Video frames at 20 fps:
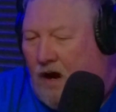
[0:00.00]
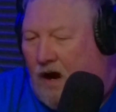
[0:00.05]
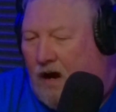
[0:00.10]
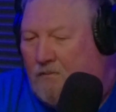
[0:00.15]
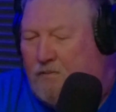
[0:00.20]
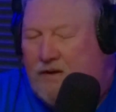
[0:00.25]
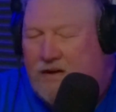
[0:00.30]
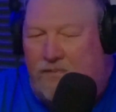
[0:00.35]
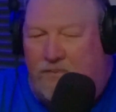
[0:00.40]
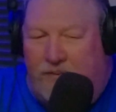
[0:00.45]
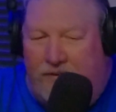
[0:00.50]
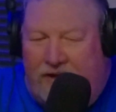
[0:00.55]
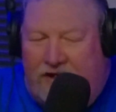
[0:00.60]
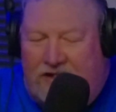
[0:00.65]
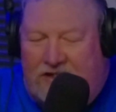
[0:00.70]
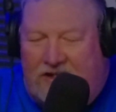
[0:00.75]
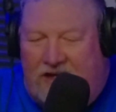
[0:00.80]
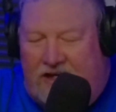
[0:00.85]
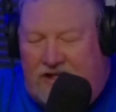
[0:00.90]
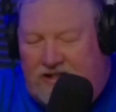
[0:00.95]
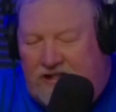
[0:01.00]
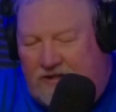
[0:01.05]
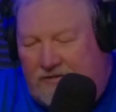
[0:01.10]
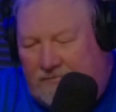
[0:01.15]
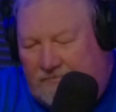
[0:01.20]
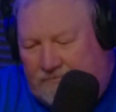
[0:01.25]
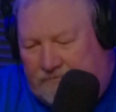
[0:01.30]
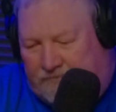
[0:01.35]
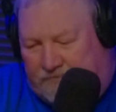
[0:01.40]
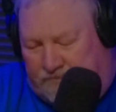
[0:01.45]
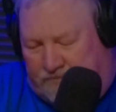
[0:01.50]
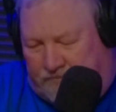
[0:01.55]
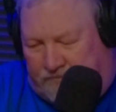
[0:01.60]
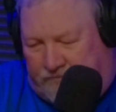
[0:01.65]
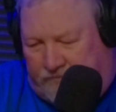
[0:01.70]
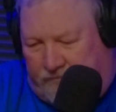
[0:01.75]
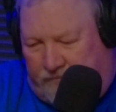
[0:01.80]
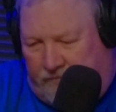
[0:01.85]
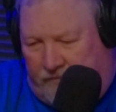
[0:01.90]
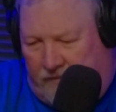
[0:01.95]
I'm in the police station,
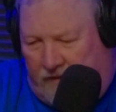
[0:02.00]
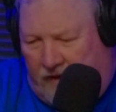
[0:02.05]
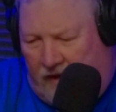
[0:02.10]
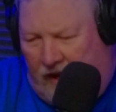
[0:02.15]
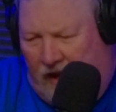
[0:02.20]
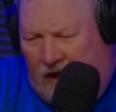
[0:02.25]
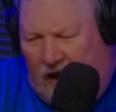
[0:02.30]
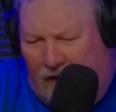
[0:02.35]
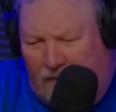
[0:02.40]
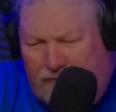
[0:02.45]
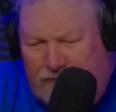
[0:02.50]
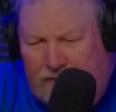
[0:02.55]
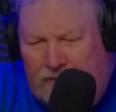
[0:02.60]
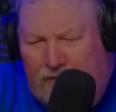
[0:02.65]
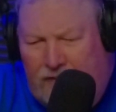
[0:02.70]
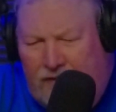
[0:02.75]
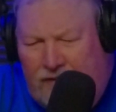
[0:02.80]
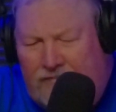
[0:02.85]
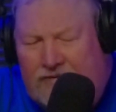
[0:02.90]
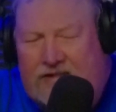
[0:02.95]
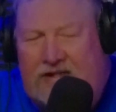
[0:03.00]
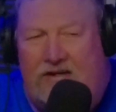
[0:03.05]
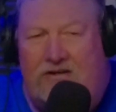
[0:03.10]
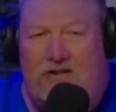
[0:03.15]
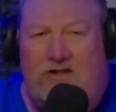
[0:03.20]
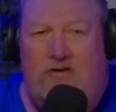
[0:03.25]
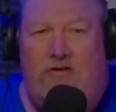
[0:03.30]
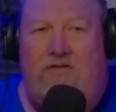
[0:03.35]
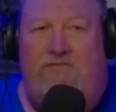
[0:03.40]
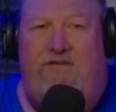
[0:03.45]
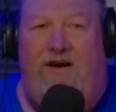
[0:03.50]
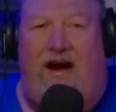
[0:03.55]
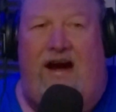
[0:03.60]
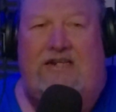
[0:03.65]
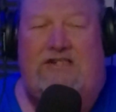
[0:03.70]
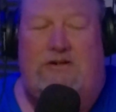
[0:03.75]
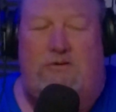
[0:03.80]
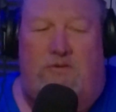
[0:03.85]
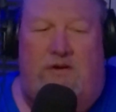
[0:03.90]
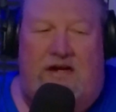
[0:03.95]
and Officer Moreno was there to
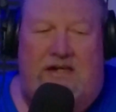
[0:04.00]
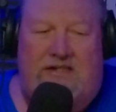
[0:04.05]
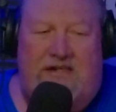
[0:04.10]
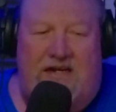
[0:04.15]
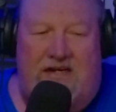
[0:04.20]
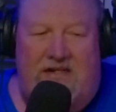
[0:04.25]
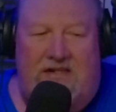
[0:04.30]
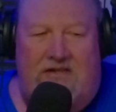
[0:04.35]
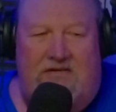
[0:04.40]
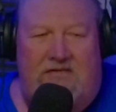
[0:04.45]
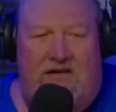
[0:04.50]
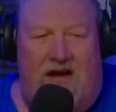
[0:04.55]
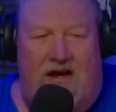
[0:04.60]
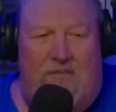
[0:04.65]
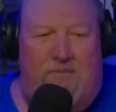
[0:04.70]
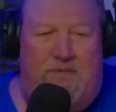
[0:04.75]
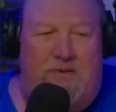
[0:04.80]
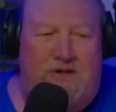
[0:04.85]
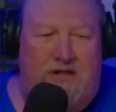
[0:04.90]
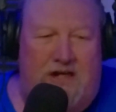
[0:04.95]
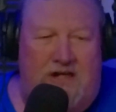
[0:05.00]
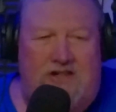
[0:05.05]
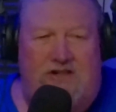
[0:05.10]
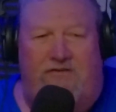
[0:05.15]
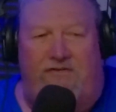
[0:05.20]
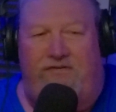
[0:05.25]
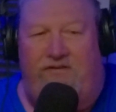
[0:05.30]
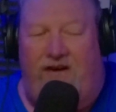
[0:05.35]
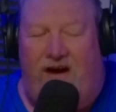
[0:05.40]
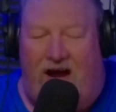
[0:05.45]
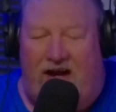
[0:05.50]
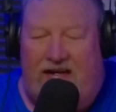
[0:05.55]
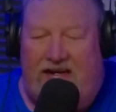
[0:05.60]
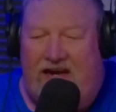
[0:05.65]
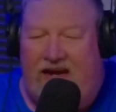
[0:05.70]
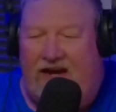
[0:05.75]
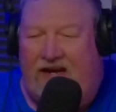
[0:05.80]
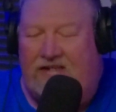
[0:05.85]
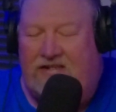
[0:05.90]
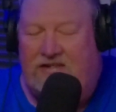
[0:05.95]
advise a resident on a potential fraud
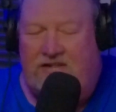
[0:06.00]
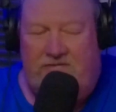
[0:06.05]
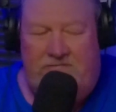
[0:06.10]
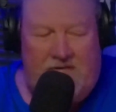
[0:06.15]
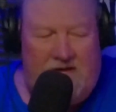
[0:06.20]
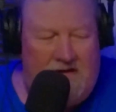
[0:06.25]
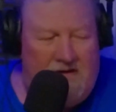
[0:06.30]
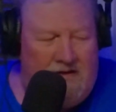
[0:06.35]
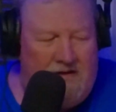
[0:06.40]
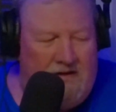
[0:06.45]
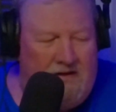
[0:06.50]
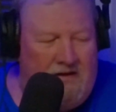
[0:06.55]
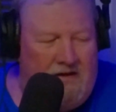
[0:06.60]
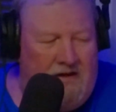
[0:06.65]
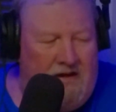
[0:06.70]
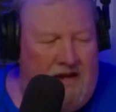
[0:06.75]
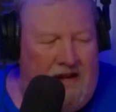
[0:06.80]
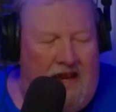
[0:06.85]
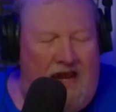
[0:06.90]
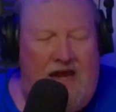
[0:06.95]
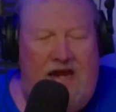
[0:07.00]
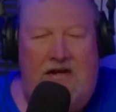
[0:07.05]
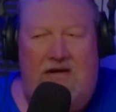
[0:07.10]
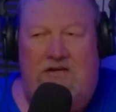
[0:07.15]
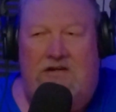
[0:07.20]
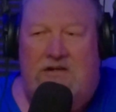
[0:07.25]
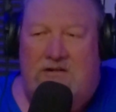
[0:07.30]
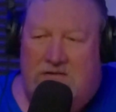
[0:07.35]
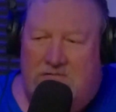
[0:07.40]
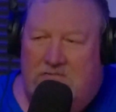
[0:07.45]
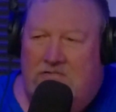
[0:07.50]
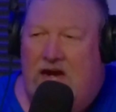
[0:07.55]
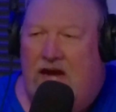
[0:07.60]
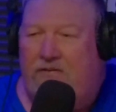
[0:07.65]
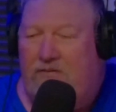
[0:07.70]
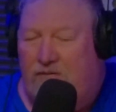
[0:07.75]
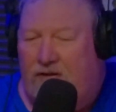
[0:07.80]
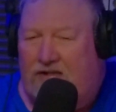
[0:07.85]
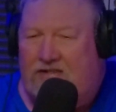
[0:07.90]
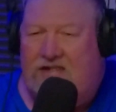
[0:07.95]
case and
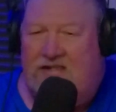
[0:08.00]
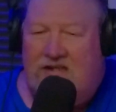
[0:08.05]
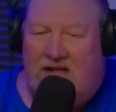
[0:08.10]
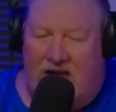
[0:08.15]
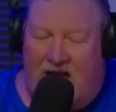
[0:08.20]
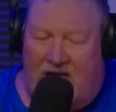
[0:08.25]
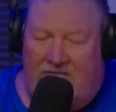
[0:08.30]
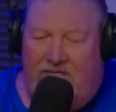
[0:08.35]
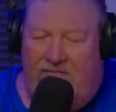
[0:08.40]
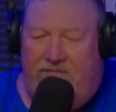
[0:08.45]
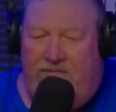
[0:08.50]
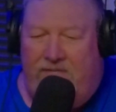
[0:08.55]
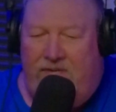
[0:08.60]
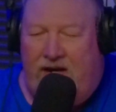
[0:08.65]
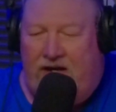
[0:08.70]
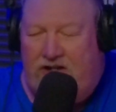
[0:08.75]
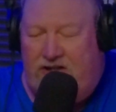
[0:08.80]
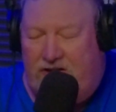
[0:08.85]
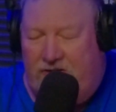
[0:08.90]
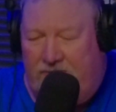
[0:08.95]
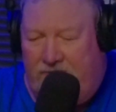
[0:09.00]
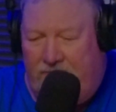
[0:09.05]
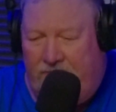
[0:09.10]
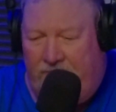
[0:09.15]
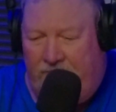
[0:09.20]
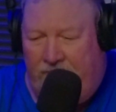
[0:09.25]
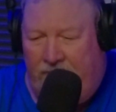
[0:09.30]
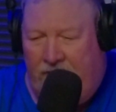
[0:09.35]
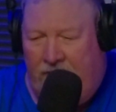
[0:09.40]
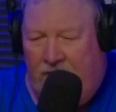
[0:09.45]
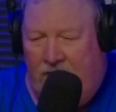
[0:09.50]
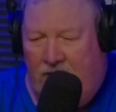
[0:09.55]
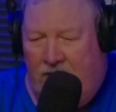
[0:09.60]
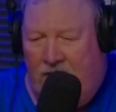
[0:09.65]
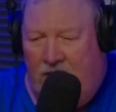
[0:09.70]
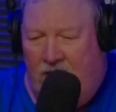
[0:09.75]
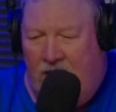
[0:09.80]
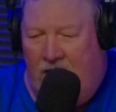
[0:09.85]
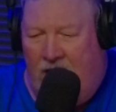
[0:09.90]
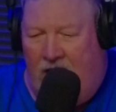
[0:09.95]
gave the resident a lot of information.
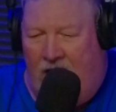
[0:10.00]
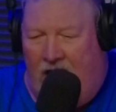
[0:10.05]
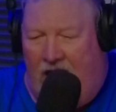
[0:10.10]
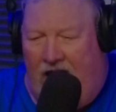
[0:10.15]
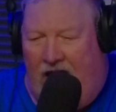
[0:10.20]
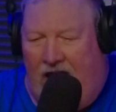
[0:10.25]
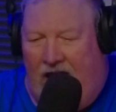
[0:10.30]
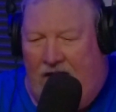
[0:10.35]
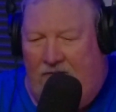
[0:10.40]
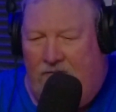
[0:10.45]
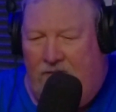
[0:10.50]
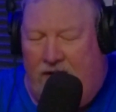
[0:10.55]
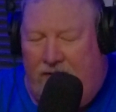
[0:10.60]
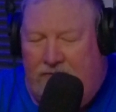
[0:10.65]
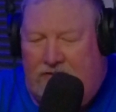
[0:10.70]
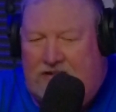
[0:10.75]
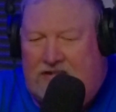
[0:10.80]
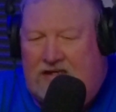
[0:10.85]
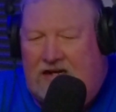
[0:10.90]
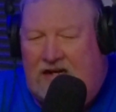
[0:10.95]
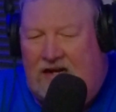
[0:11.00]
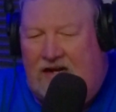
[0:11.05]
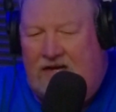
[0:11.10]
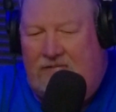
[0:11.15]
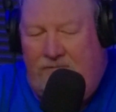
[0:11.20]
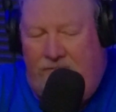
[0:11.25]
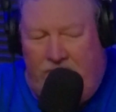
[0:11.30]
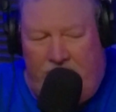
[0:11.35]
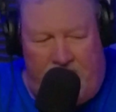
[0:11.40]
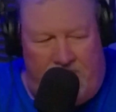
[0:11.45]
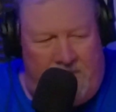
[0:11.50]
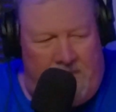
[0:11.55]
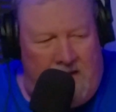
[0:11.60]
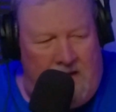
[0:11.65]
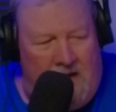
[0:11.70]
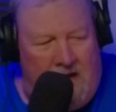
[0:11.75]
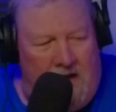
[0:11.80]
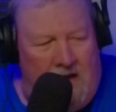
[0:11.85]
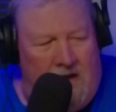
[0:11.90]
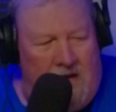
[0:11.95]
And when he was done,
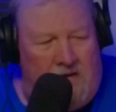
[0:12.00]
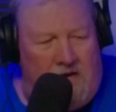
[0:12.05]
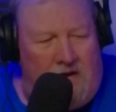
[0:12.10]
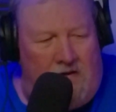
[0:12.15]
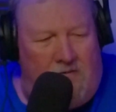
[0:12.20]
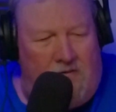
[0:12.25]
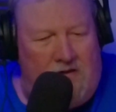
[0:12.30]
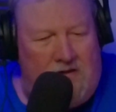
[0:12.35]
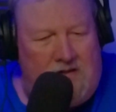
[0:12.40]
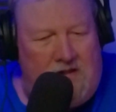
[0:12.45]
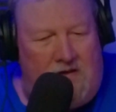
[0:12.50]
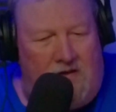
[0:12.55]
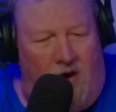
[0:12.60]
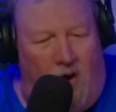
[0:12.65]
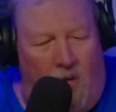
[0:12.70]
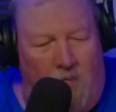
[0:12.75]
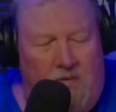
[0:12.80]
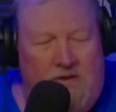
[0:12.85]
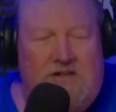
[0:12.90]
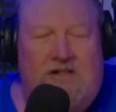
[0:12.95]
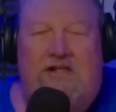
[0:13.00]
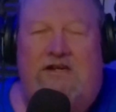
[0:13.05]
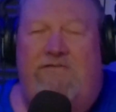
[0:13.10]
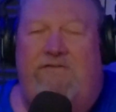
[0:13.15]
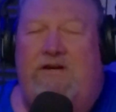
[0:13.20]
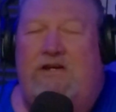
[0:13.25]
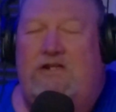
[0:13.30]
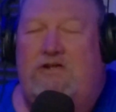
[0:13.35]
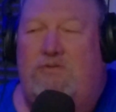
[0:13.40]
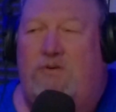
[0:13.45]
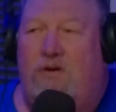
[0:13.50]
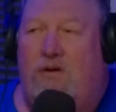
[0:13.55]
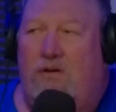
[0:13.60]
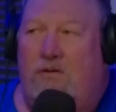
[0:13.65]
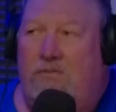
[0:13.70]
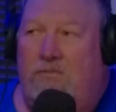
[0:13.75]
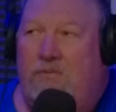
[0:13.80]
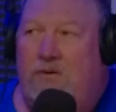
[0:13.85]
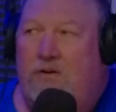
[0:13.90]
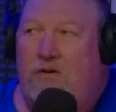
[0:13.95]
there was a homeless
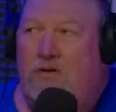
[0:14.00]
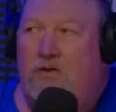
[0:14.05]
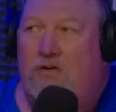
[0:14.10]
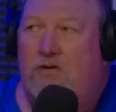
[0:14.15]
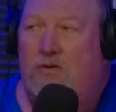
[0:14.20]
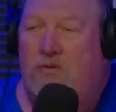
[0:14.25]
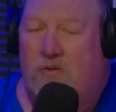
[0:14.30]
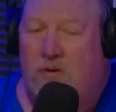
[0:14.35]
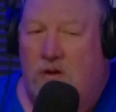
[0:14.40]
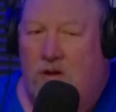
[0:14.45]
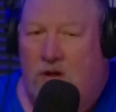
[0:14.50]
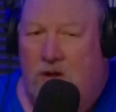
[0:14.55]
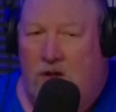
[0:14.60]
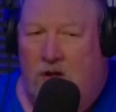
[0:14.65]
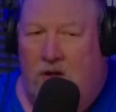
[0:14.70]
individual who